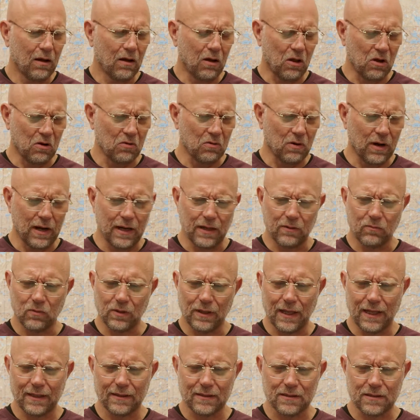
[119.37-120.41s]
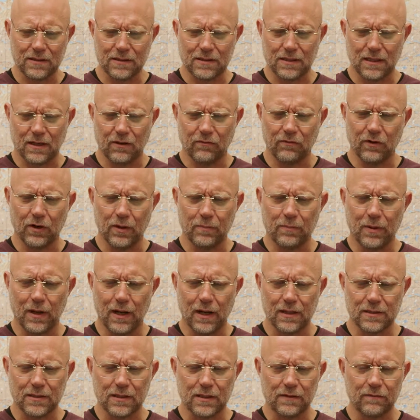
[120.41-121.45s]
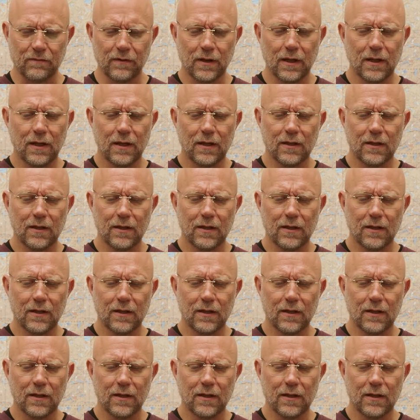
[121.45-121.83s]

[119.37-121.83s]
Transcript: All right, well, that doesn't sound very positive.